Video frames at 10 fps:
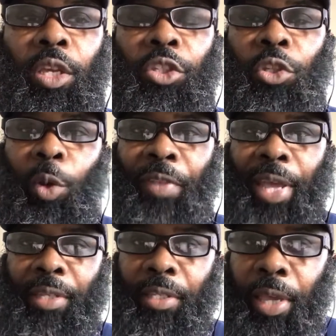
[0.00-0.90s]
So with
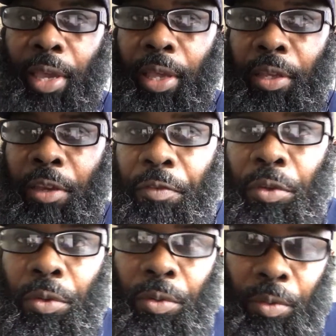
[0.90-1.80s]
that said, if
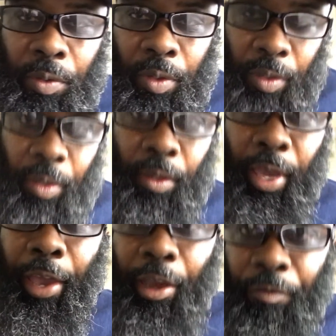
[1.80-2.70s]
you
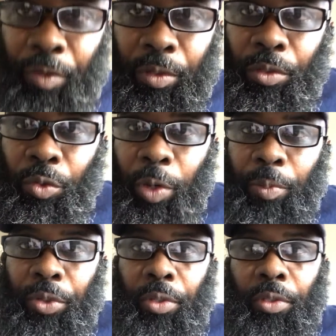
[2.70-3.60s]
have your
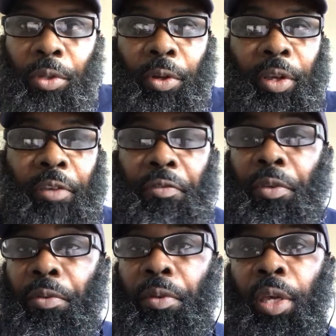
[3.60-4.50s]
scriptures or if
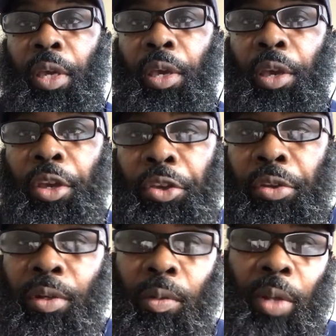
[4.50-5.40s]
you
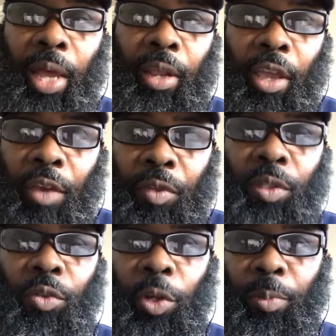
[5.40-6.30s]
do not have your
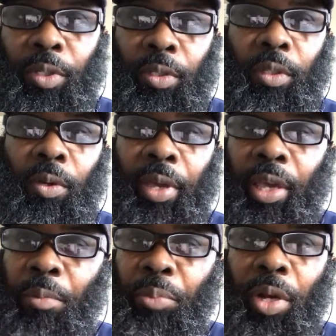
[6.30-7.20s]
scriptures, go
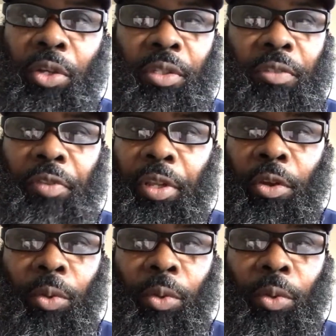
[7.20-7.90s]
ahead and pause this video